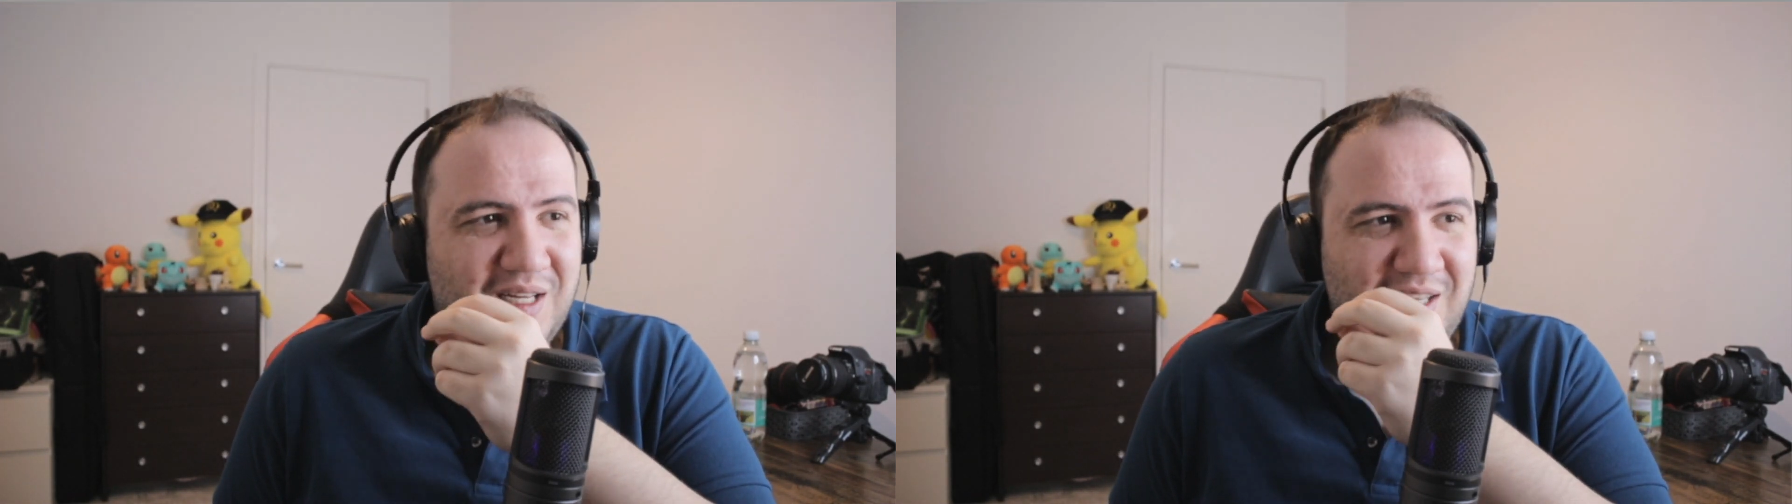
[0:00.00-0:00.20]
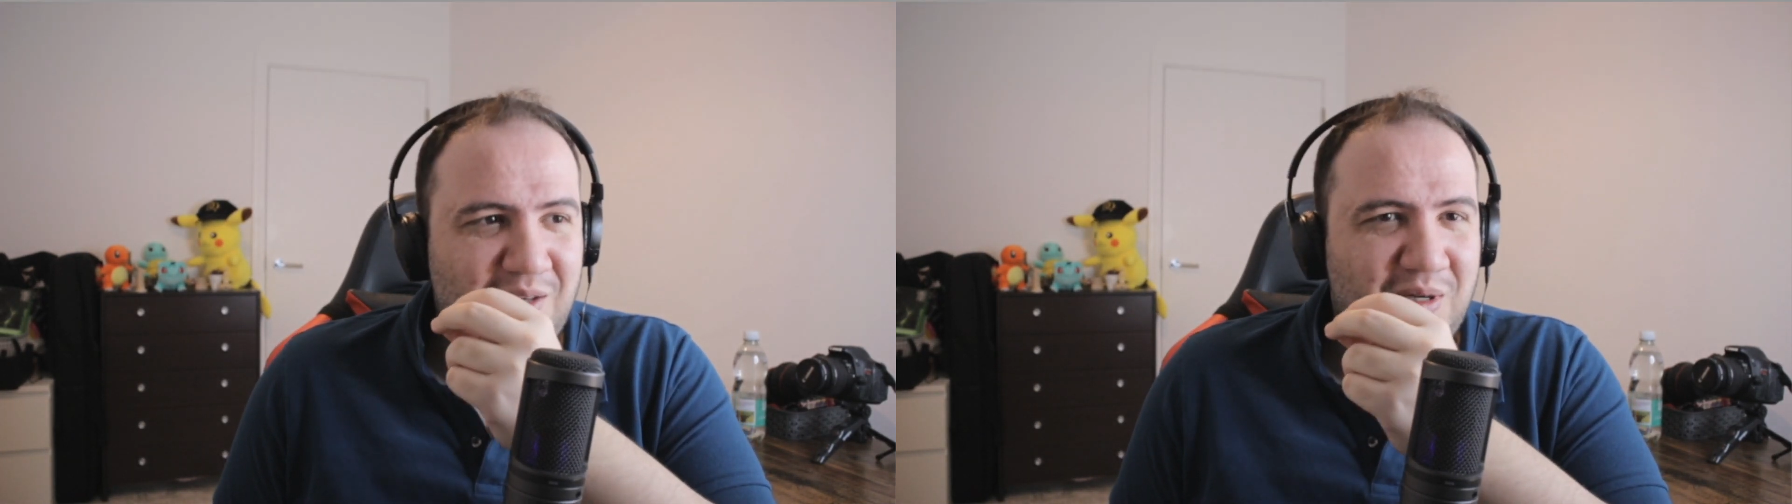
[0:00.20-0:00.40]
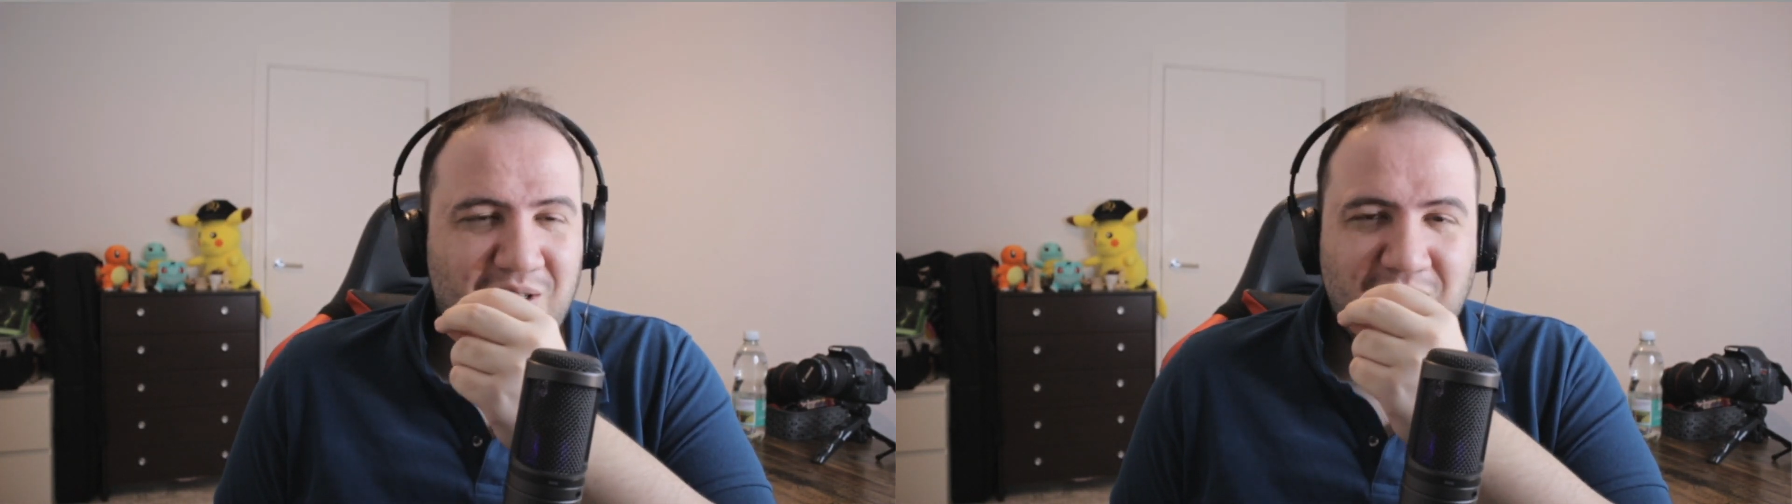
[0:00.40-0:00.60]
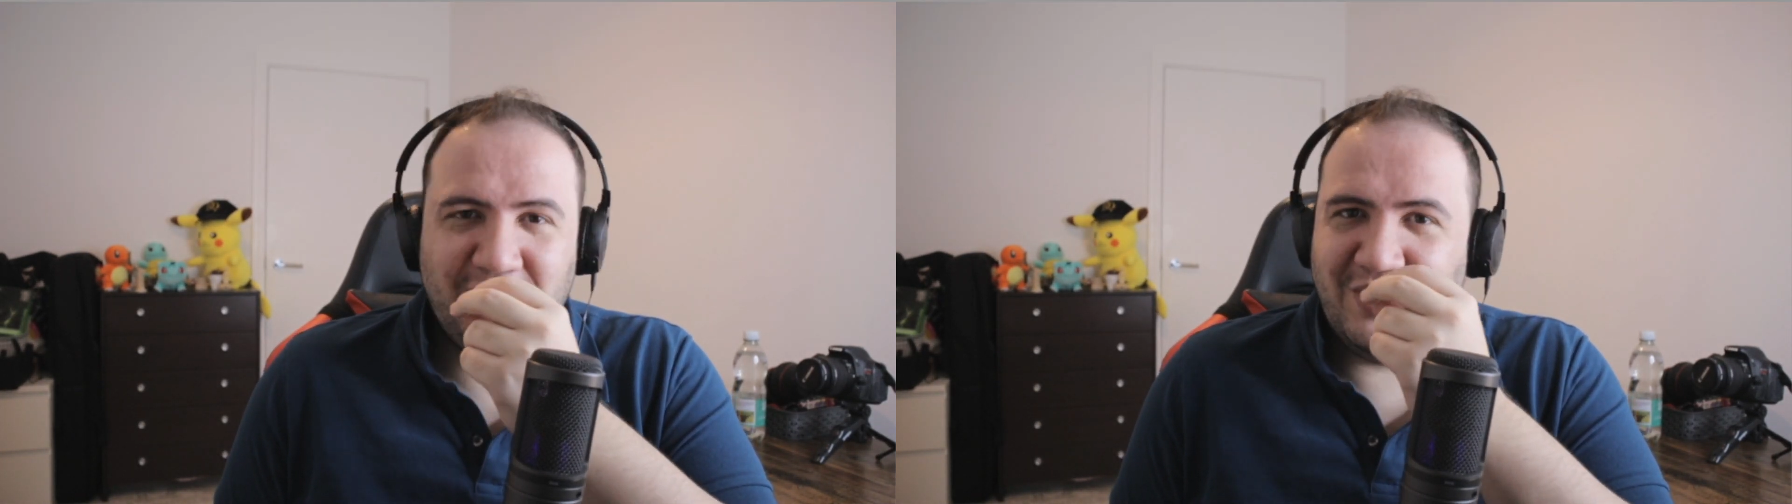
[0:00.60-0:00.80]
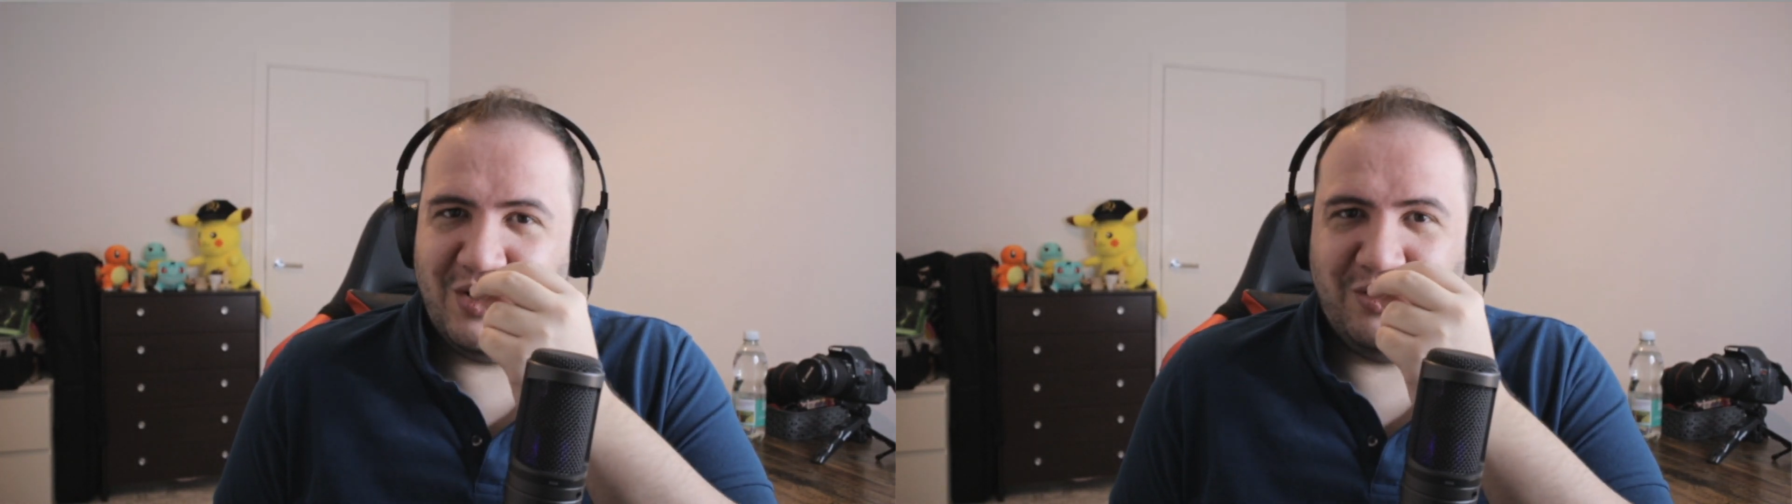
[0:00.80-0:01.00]
email
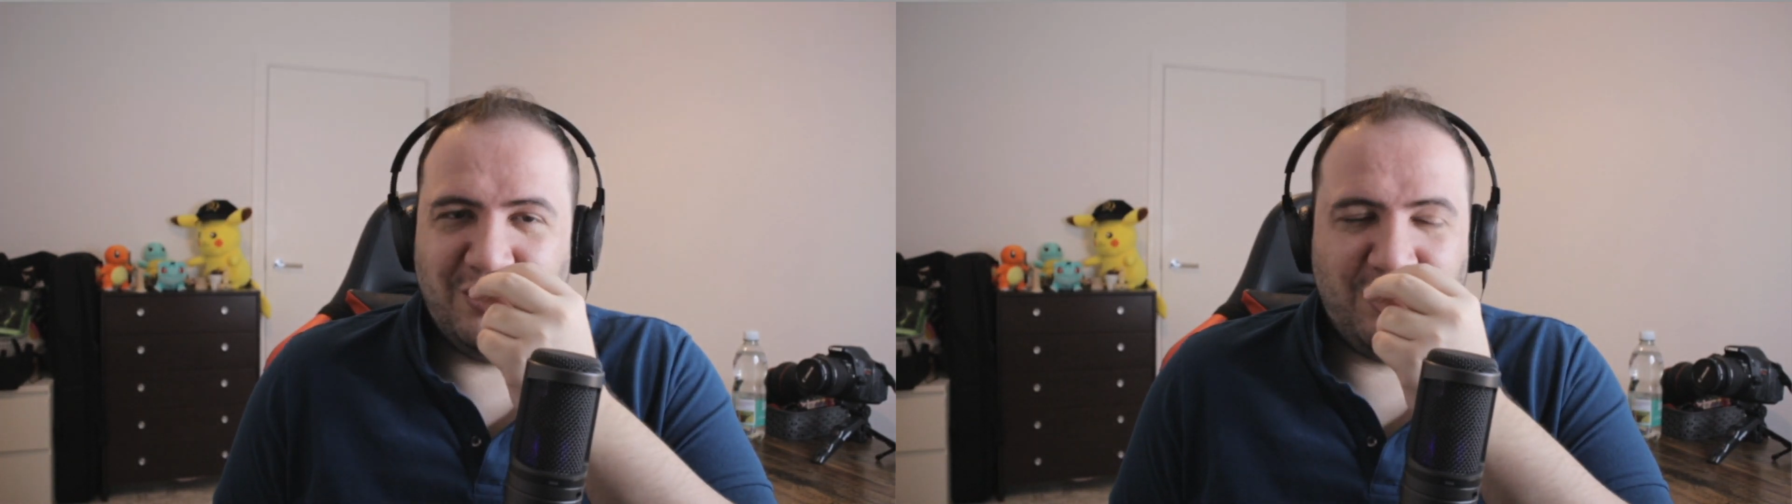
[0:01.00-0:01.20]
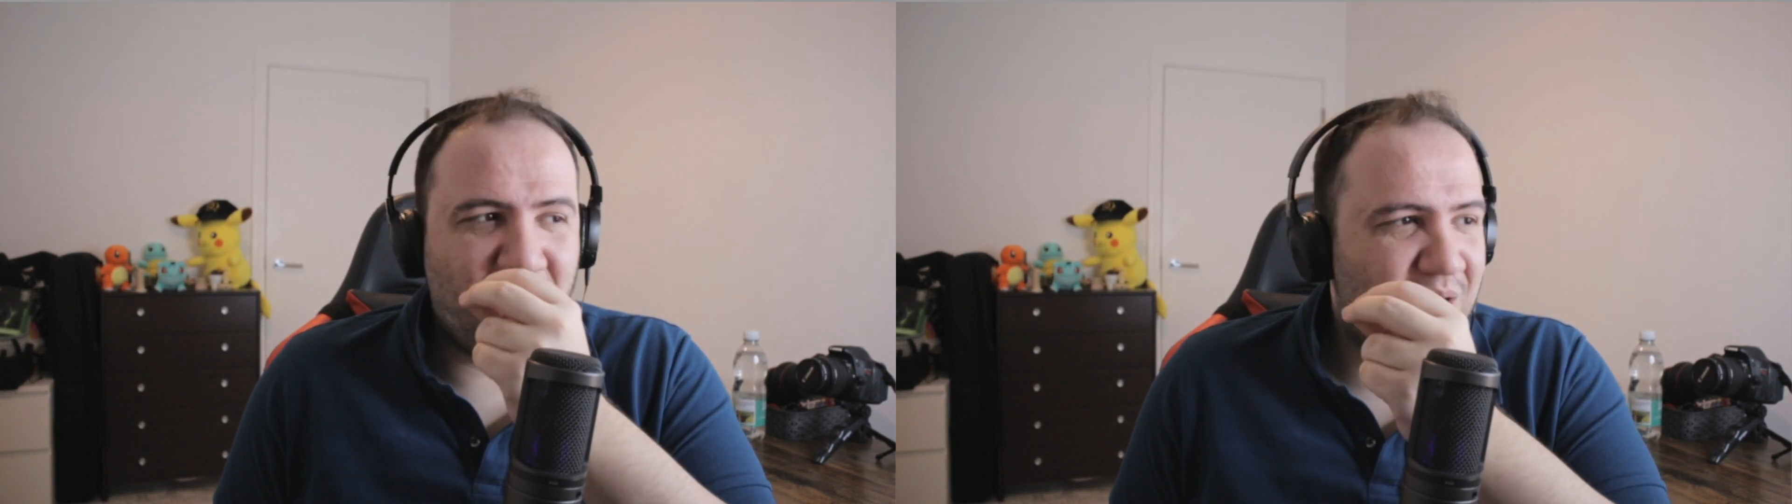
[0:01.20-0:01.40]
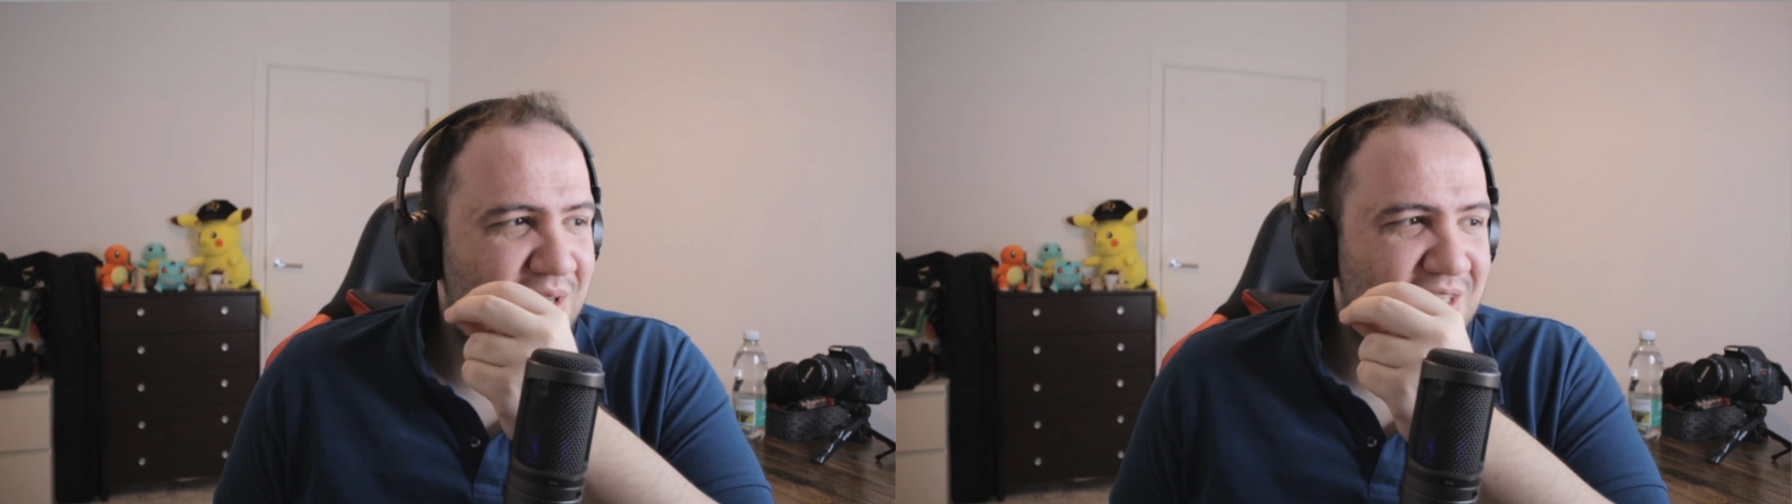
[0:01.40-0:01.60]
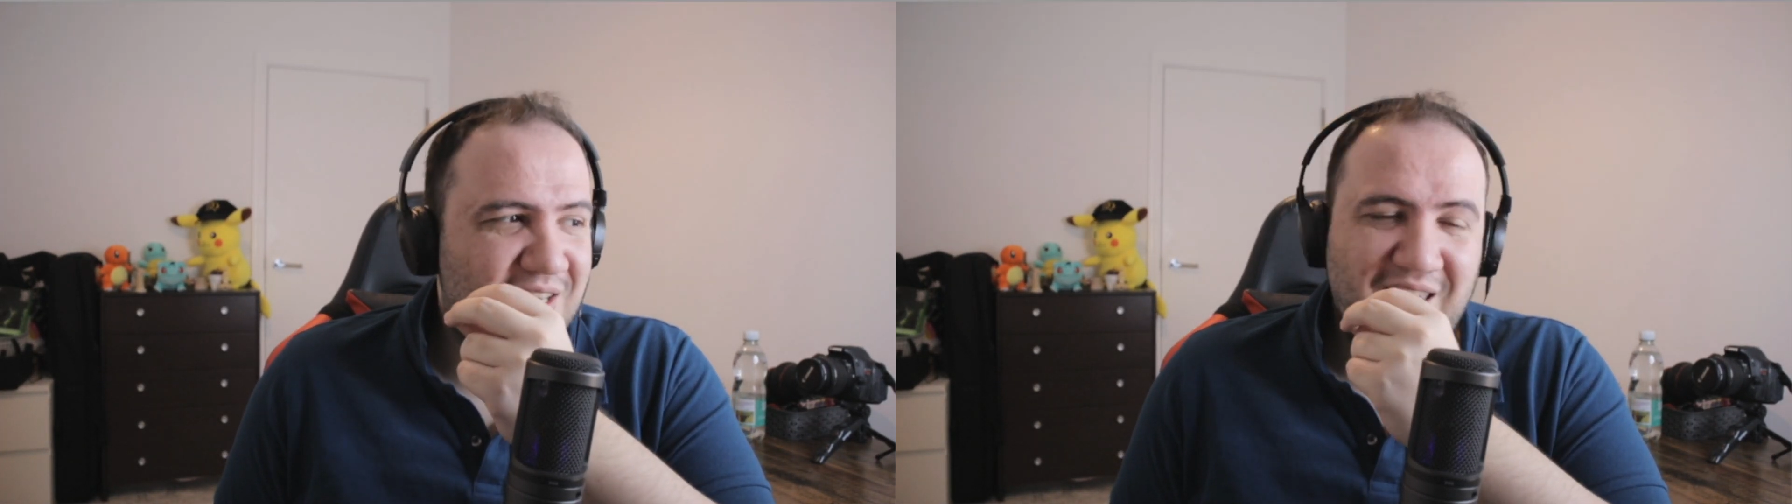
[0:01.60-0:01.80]
or comment.